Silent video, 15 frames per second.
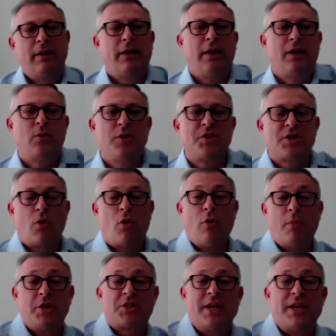it was
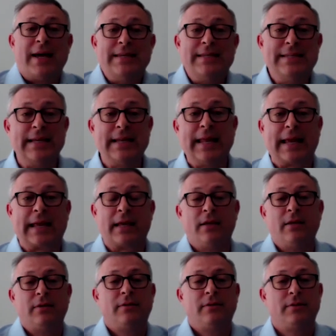almost an idyllic.
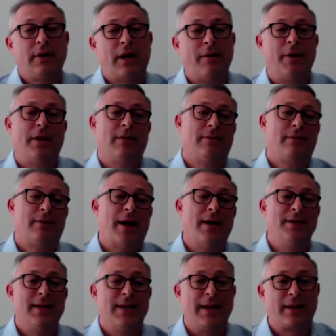I mean,
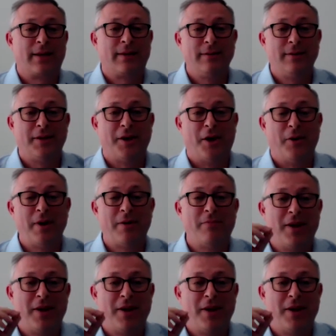idyllic. You know, it,